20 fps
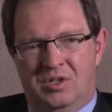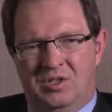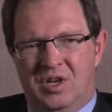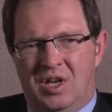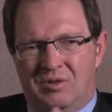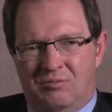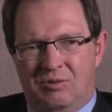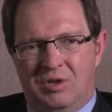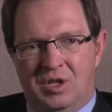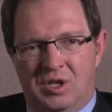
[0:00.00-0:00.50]
It's
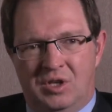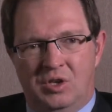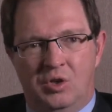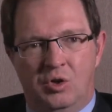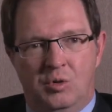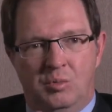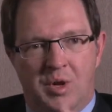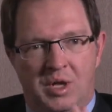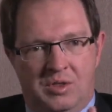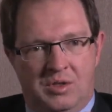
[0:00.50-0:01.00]
not really
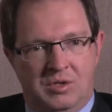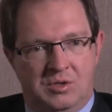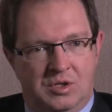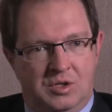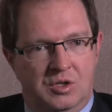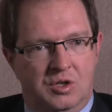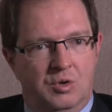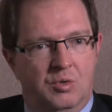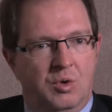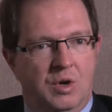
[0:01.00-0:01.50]
new, but there's
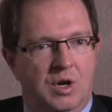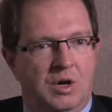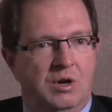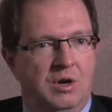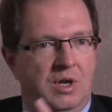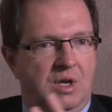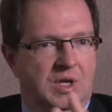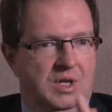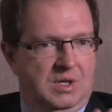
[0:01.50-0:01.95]
a newer